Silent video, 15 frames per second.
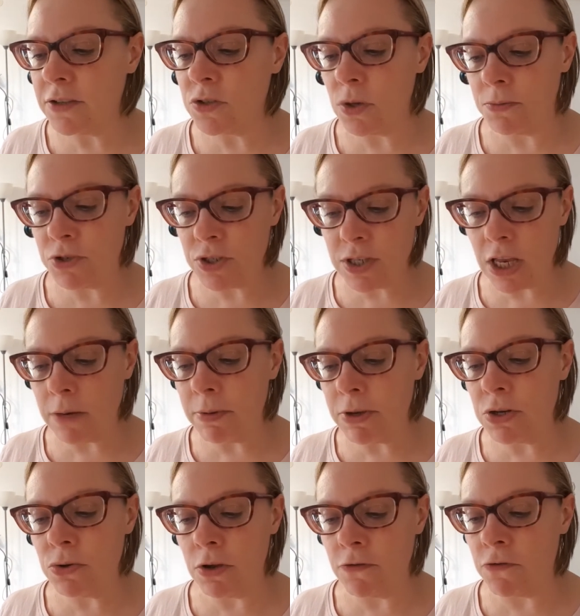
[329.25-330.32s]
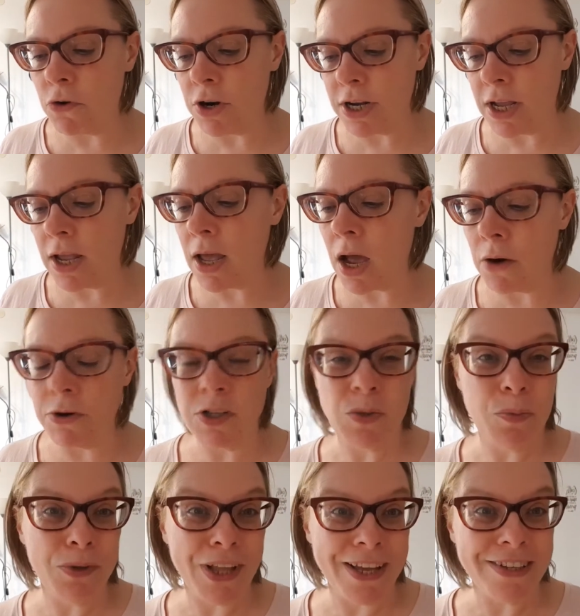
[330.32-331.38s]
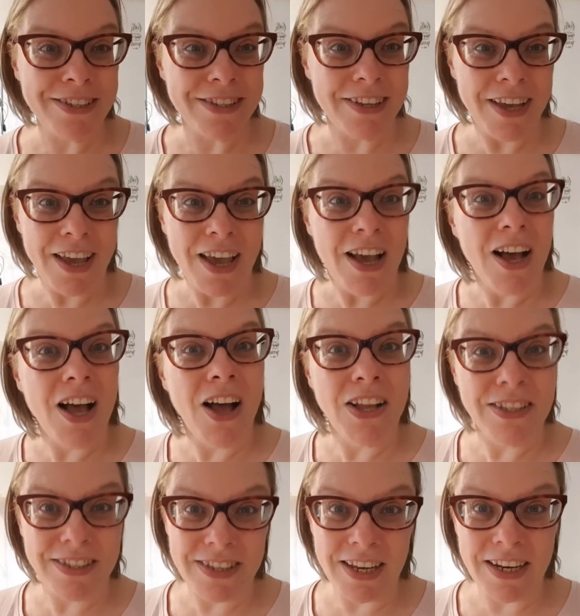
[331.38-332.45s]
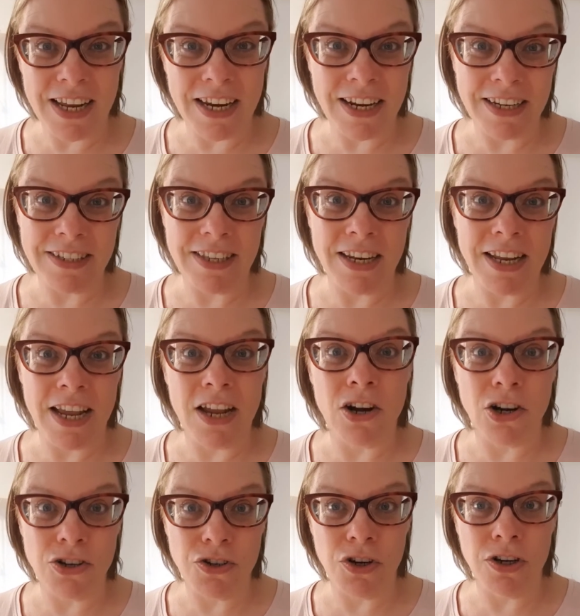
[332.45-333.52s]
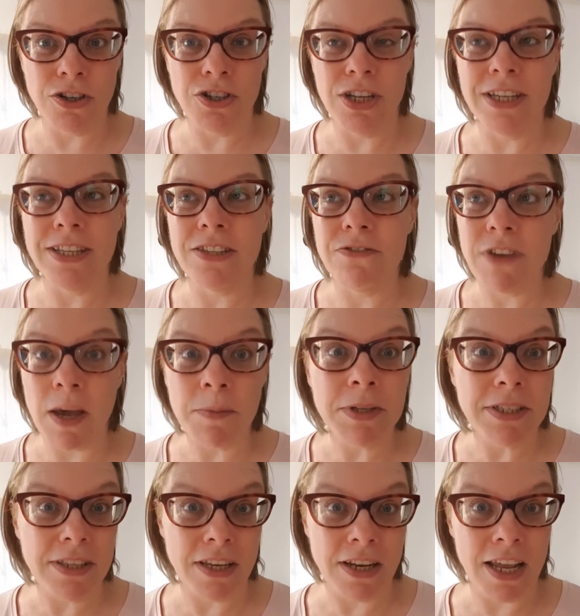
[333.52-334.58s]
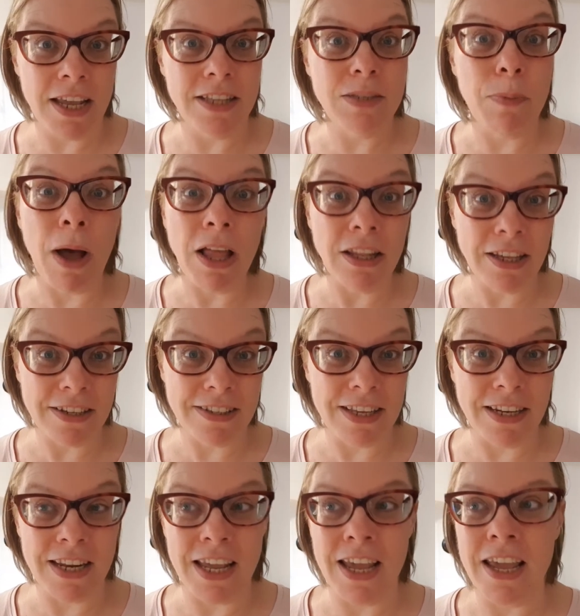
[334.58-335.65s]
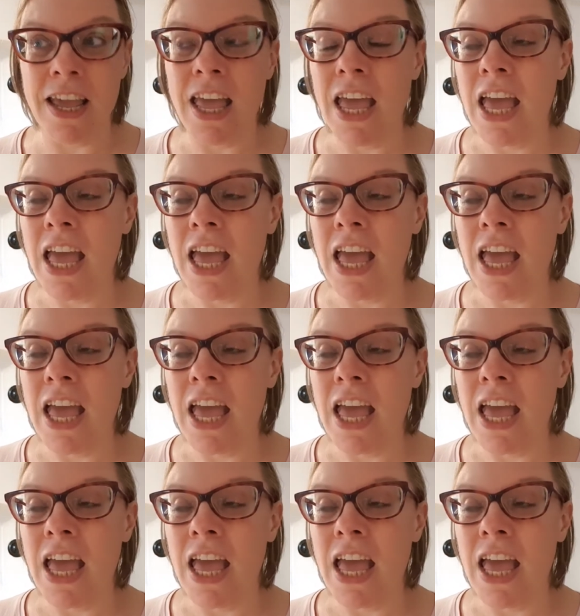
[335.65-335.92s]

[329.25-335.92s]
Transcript: And so I'm just going to be doing 48 hours plus on Sunday, next Sunday at our church. It's family Sunday, it's potluck Sunday.